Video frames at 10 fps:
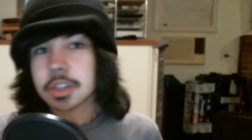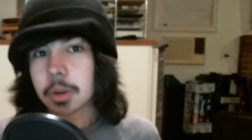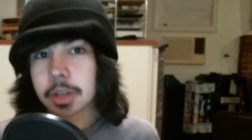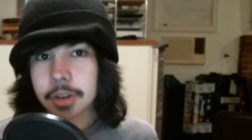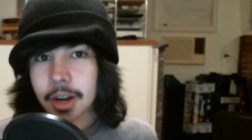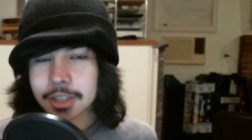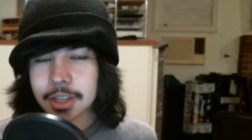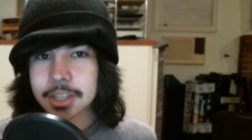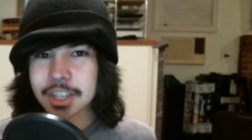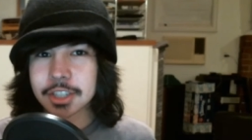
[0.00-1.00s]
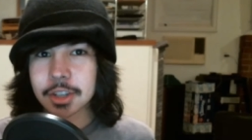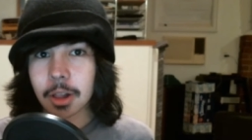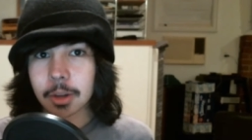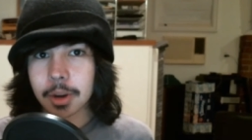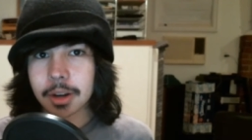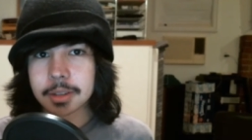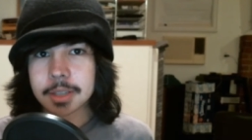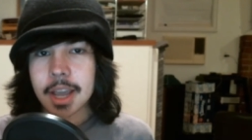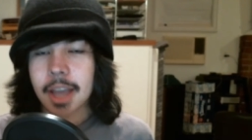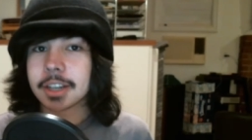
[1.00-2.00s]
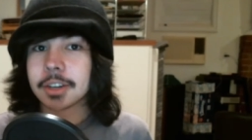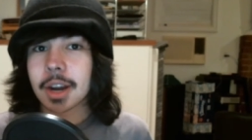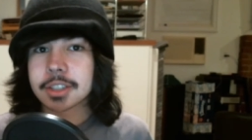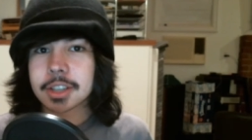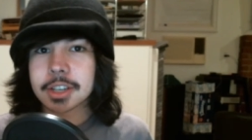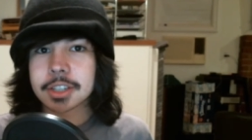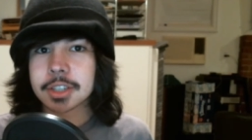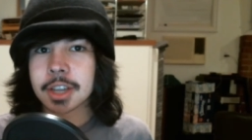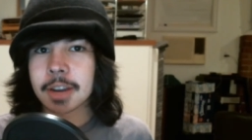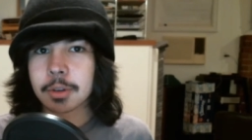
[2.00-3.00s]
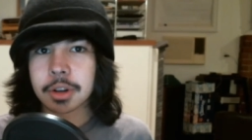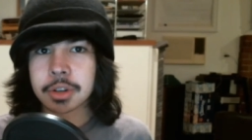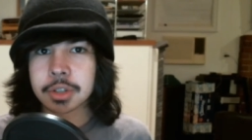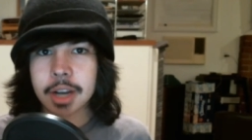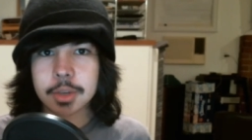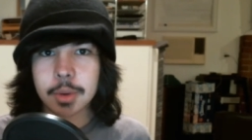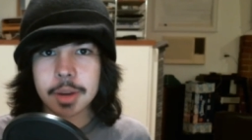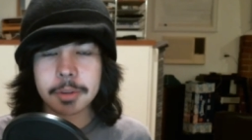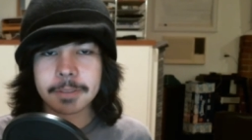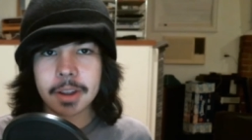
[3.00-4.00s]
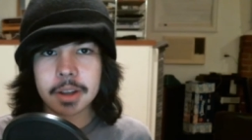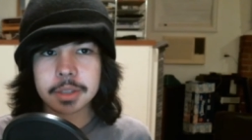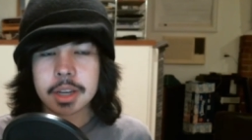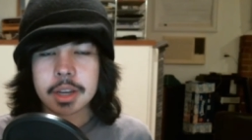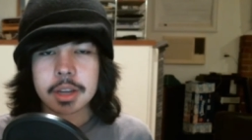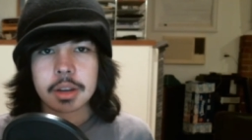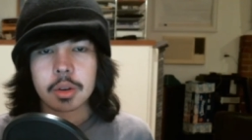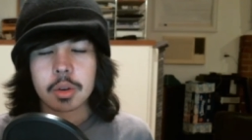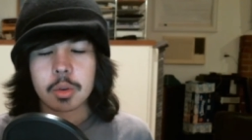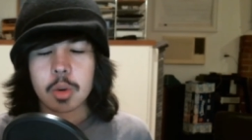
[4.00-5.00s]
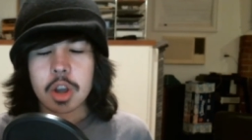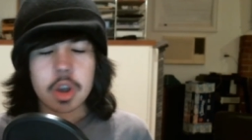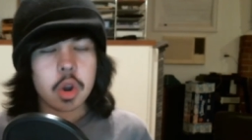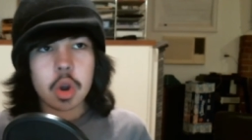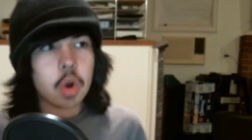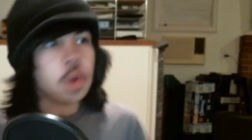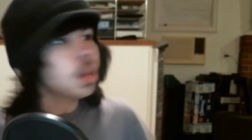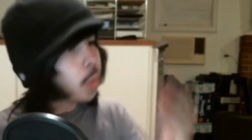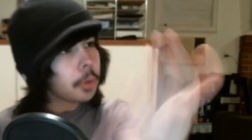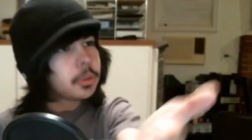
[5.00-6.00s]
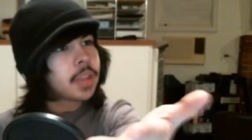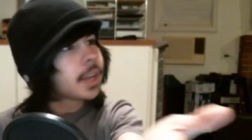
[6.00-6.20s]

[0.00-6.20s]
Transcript: so congratulations to all our winners, and congratulations to everyone who tried to win but failed. Who wrote